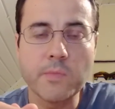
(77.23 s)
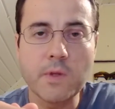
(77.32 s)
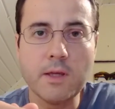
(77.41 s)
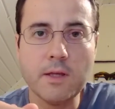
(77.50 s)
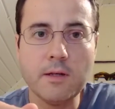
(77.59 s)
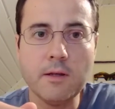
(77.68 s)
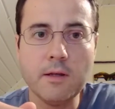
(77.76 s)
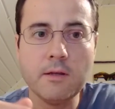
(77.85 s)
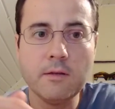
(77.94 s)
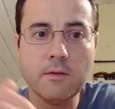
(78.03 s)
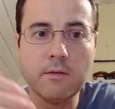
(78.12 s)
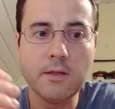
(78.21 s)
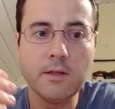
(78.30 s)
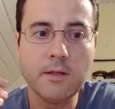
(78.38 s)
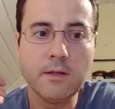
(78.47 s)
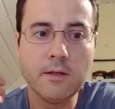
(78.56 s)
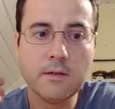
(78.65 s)
In
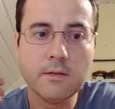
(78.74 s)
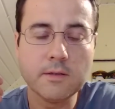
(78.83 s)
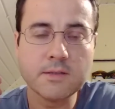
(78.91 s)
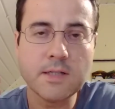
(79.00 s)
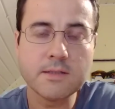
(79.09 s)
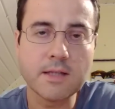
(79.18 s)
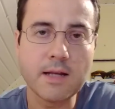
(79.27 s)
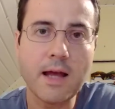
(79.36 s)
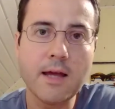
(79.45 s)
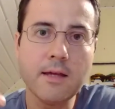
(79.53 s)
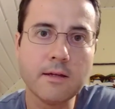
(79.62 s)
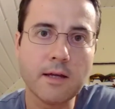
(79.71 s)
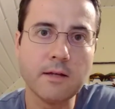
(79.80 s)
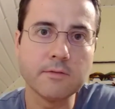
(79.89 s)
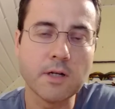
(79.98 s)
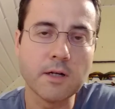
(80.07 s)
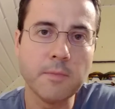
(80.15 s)
the sense that I kind
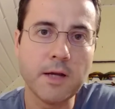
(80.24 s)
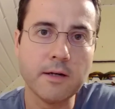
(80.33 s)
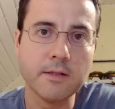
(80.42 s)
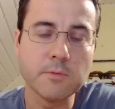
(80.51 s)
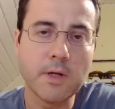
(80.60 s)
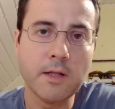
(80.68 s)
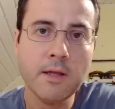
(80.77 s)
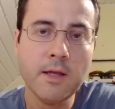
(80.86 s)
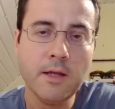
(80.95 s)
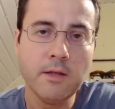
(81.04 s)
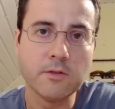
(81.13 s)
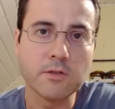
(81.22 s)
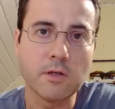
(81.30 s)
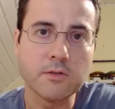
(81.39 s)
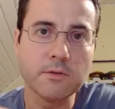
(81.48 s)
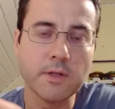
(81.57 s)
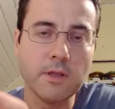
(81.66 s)
of talk about it as well, there's
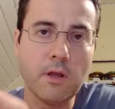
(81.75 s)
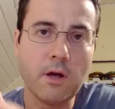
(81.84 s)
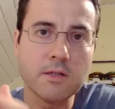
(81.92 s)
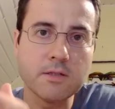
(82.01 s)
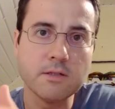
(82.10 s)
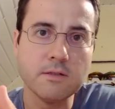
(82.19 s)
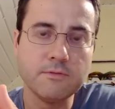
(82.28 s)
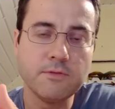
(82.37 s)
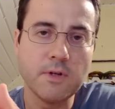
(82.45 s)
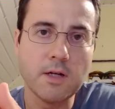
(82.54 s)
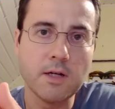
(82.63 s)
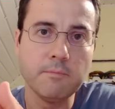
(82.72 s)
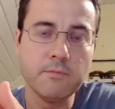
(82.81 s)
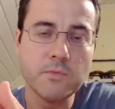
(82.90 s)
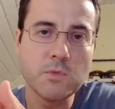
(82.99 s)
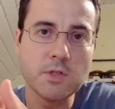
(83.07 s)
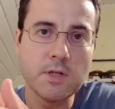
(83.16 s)
also a loss of
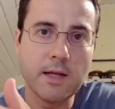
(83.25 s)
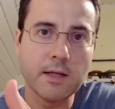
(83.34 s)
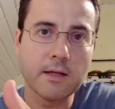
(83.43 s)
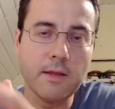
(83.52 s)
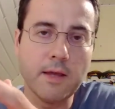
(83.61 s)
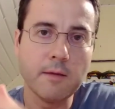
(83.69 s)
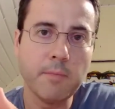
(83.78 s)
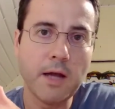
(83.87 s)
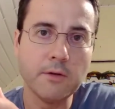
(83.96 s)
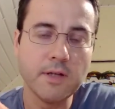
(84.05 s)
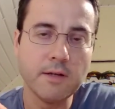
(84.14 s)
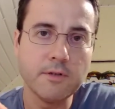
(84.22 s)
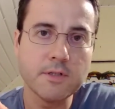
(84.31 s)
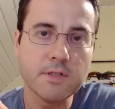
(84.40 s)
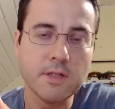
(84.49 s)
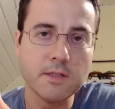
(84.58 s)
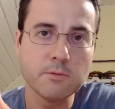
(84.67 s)
genetic like
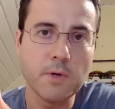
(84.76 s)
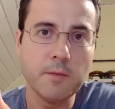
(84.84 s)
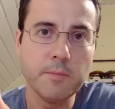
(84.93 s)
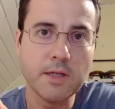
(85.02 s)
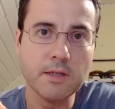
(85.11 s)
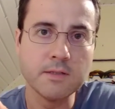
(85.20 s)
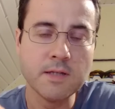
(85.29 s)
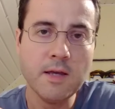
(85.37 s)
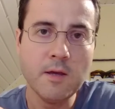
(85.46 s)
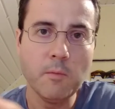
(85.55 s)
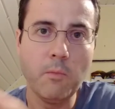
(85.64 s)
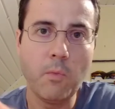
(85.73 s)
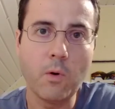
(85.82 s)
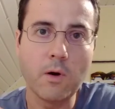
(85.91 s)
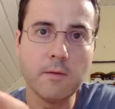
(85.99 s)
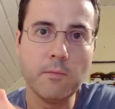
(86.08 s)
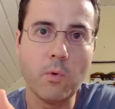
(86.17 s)
biodiversity as well, because
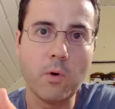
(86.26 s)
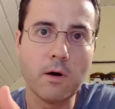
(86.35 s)
more and more